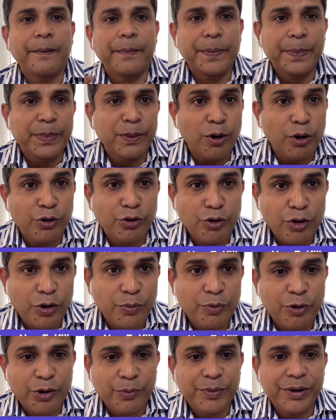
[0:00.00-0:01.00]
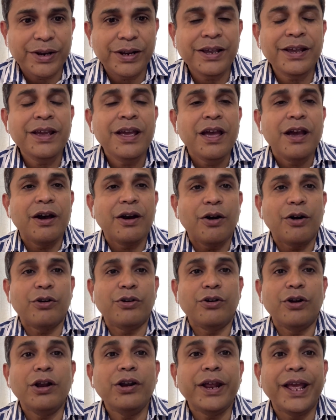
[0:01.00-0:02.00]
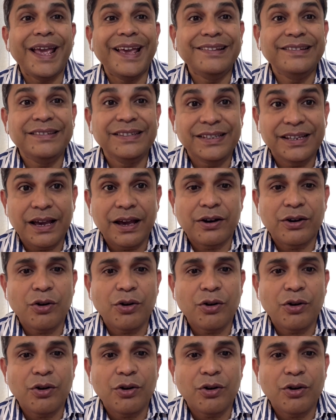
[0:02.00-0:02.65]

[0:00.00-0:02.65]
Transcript: non-conformity or NCR,